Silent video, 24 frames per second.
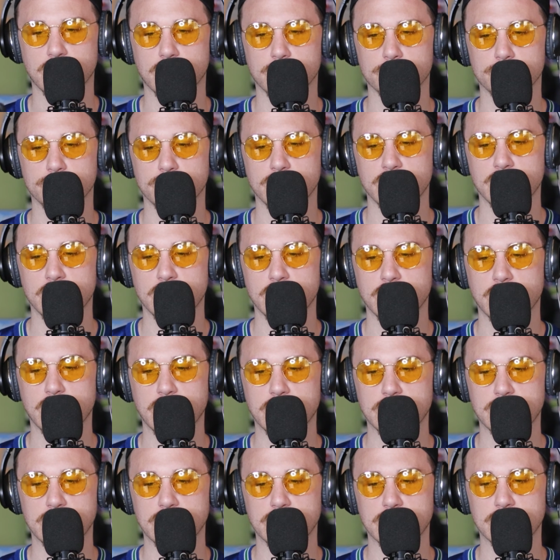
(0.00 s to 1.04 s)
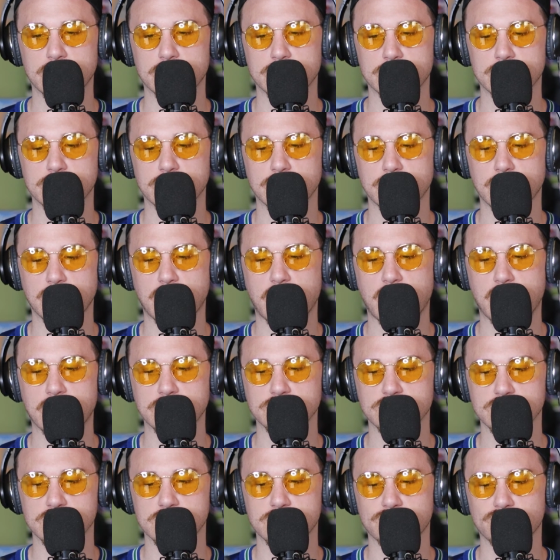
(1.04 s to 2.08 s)
up. And
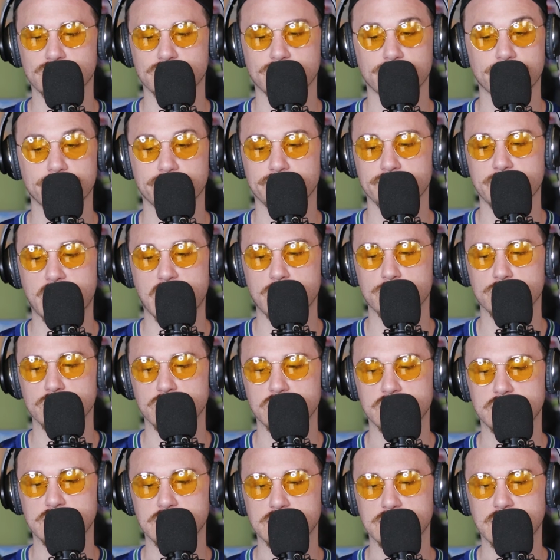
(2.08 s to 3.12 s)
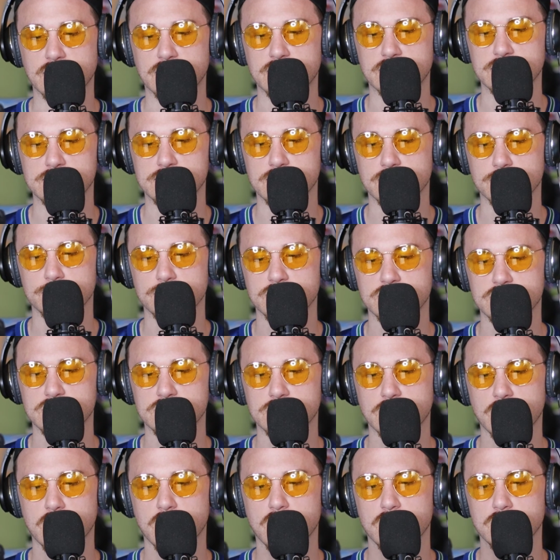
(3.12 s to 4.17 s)
I really think that kid's going to be a
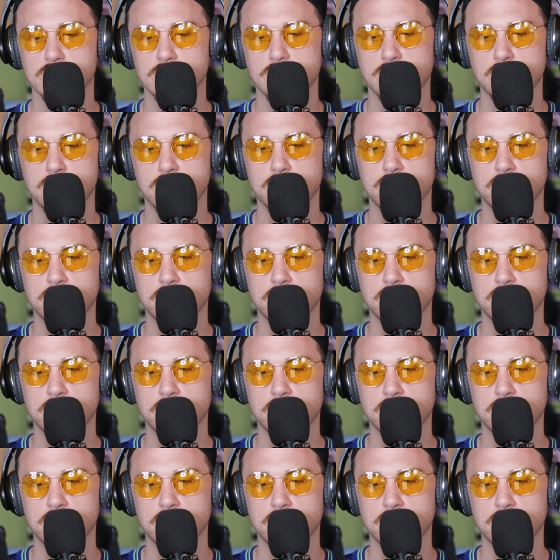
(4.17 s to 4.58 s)
star.